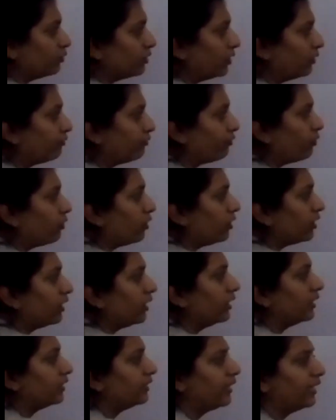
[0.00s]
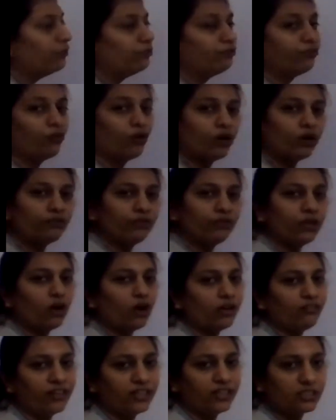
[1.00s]
you the 4, then 4 will
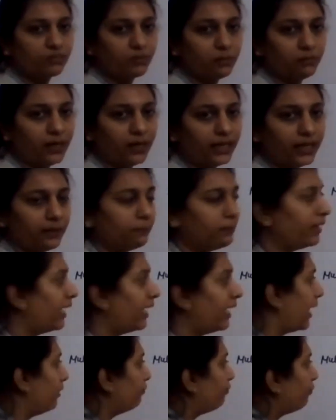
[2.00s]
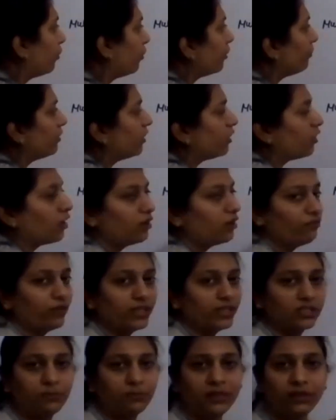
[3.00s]
always be multiple and 4 will
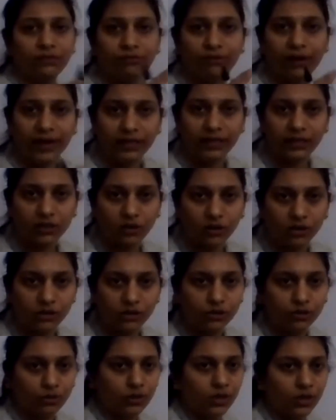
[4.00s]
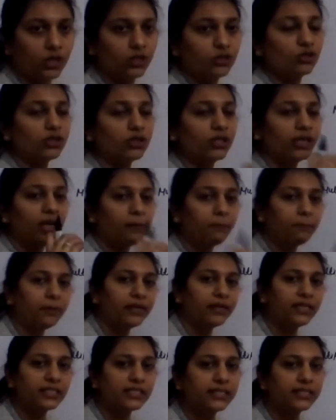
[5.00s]
always be a factor also. So the
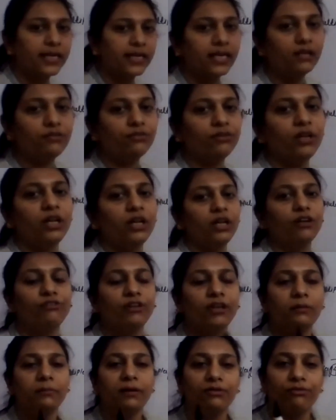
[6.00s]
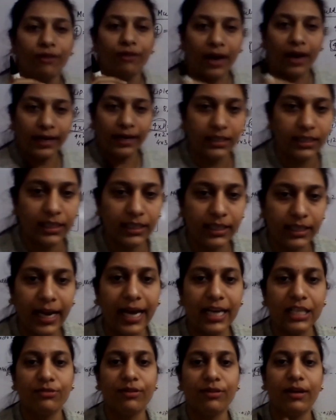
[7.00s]
number itself will be factor
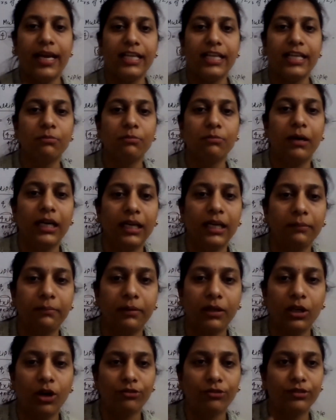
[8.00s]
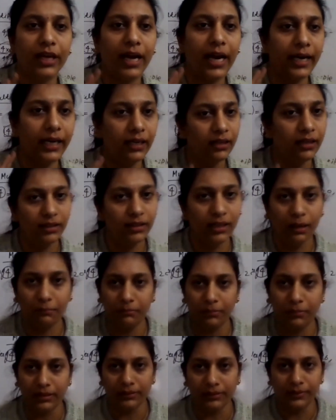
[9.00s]
as well as multiple of that
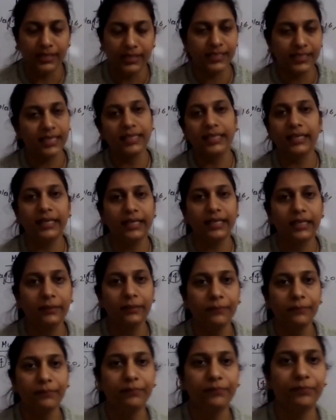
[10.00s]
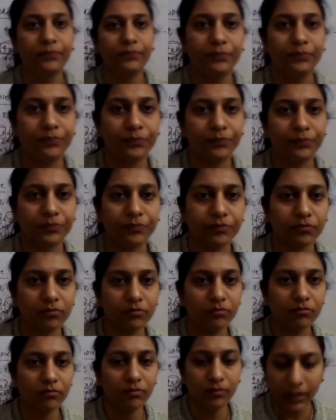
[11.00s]
number. Is it clear?
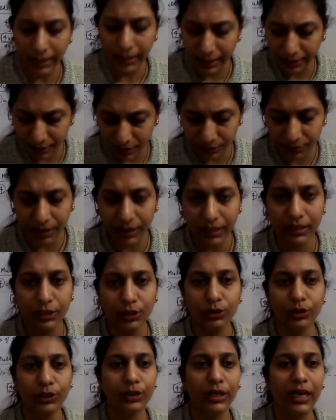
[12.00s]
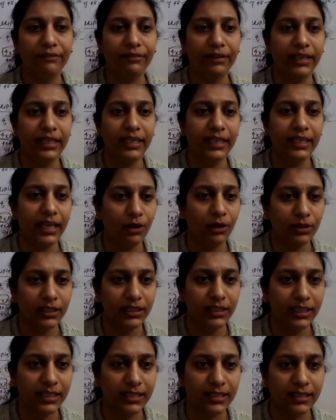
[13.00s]
Everyone, do you have any doubt
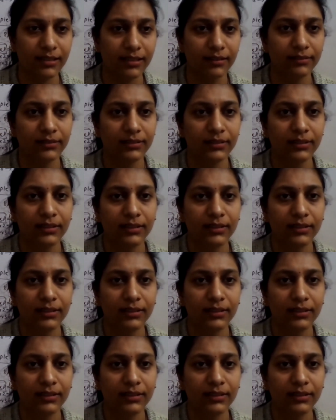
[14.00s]
in this?